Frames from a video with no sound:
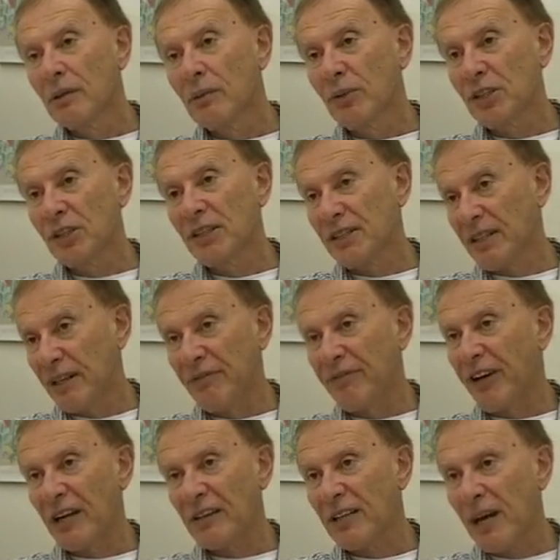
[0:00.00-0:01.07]
which is in
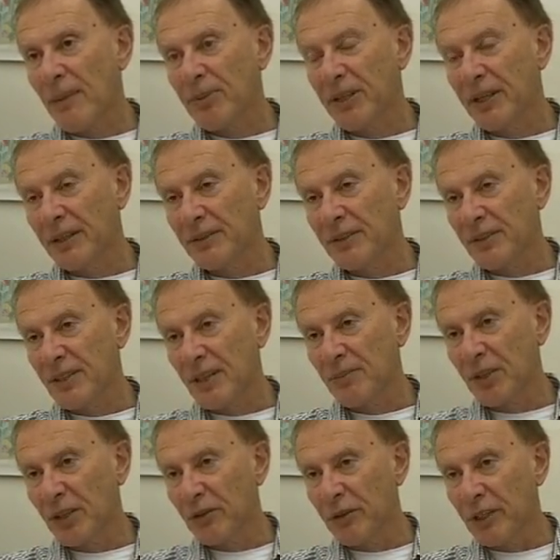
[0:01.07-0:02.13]
fact happening to some
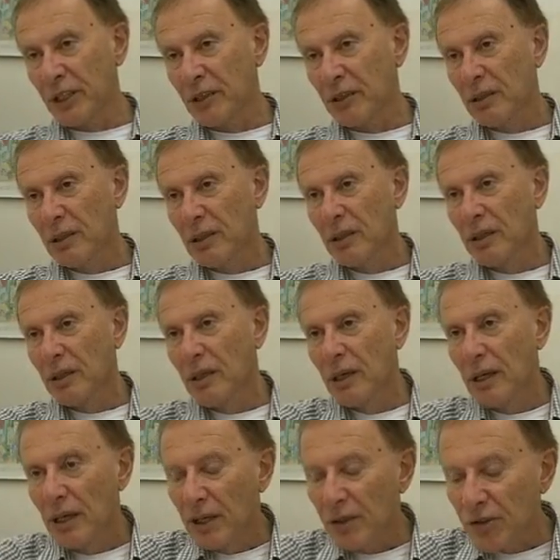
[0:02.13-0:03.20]
degree.
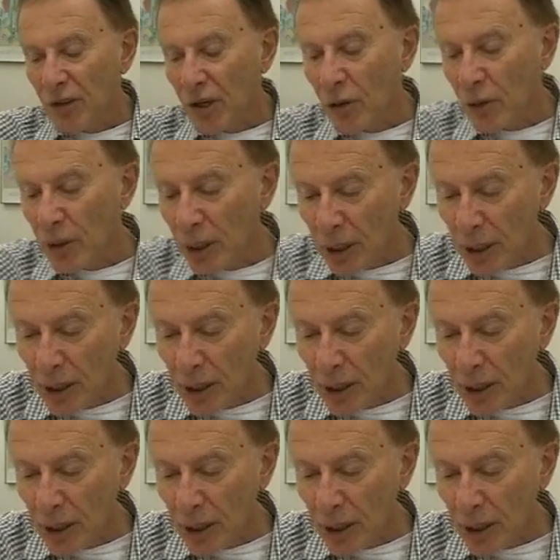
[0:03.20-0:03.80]
So